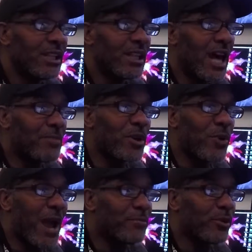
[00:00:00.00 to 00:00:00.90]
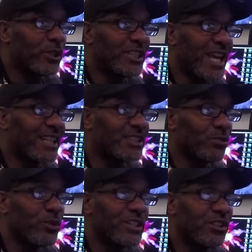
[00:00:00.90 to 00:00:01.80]
Copyright
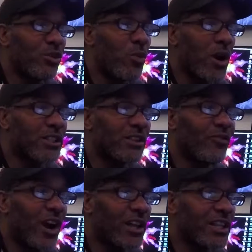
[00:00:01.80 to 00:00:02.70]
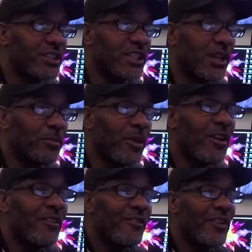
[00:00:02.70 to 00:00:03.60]
protects original works of authorship
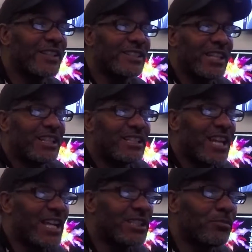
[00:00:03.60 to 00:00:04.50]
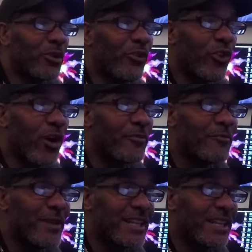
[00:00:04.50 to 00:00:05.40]
fixed in a tangible form
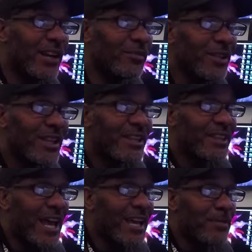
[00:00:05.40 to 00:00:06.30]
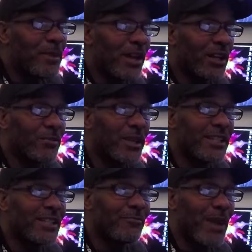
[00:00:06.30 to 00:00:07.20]
of medium. That could be on a piece of